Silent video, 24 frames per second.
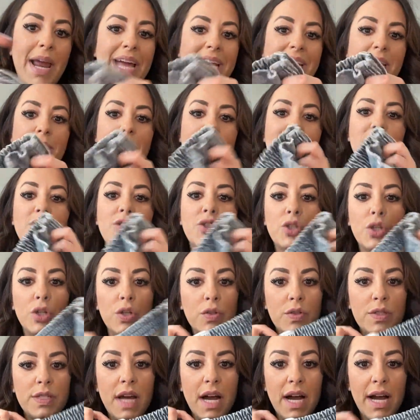I did my
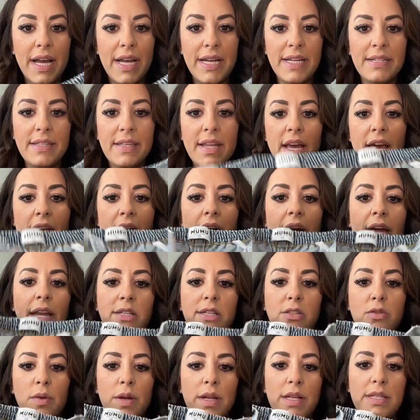true size in
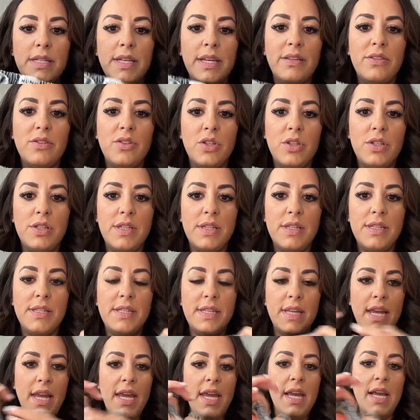a 26 just to
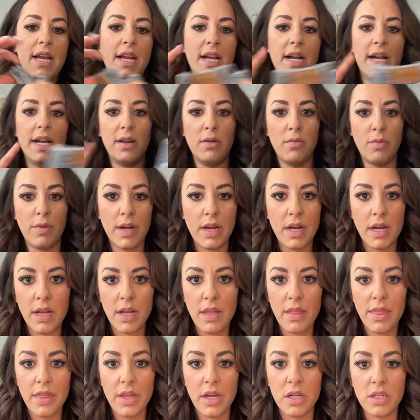see kind of
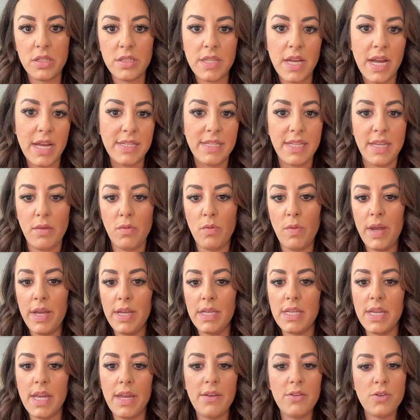where their sizing
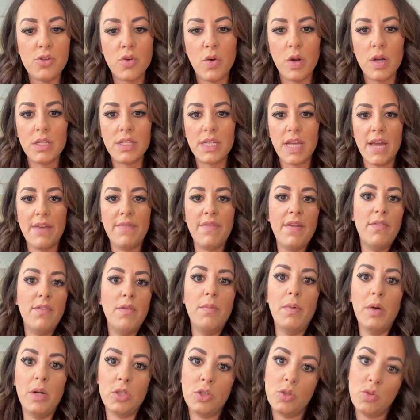went in shorts. I've never
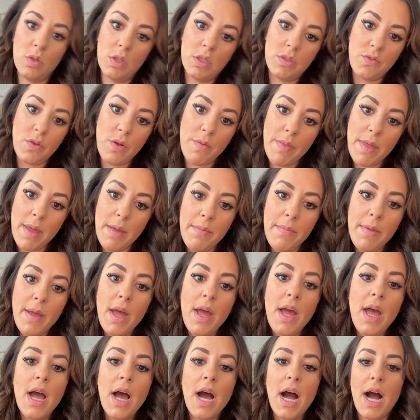bought shorts from them.
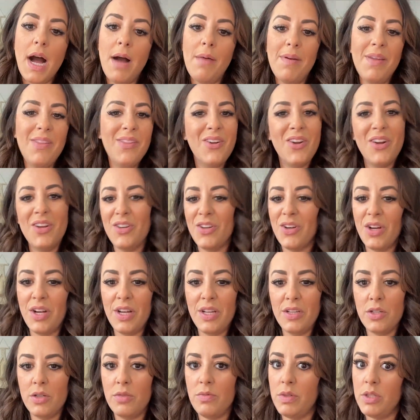And they're under
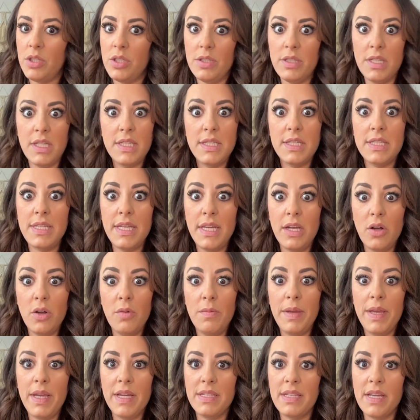100, which is a
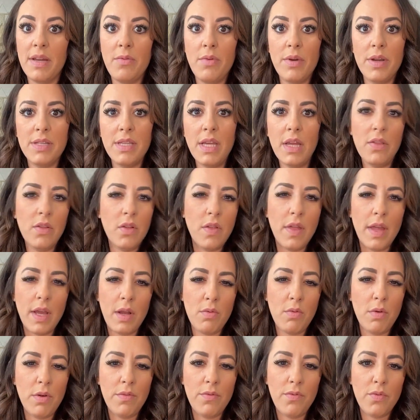steal because I want to say they're
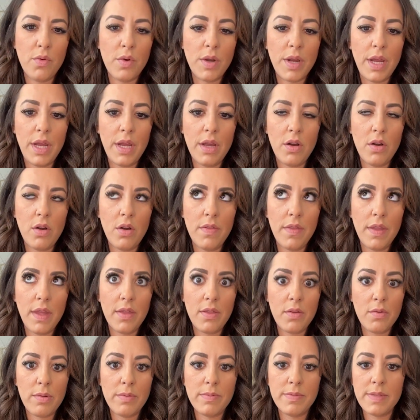like 140 on the
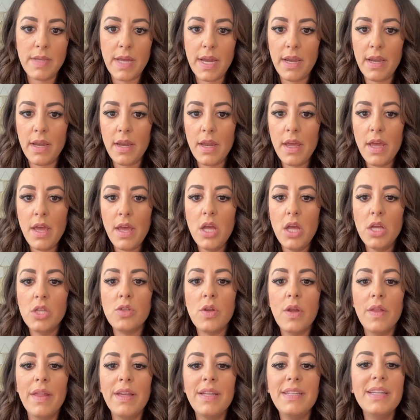other website.
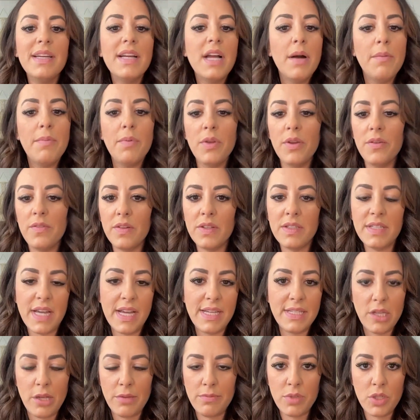So I linked a couple different
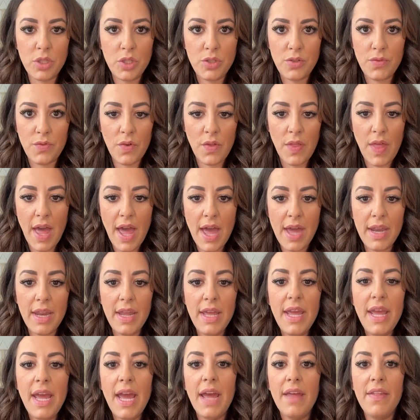size options for that.
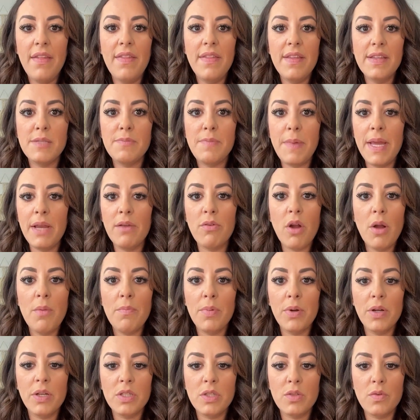And then this pink
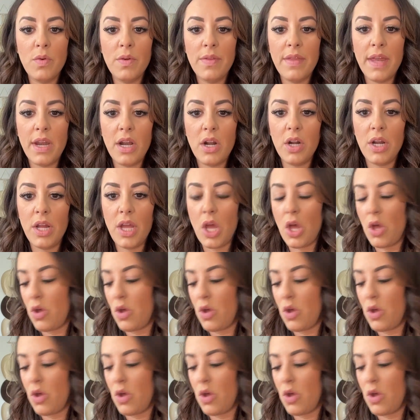romper is the one that I already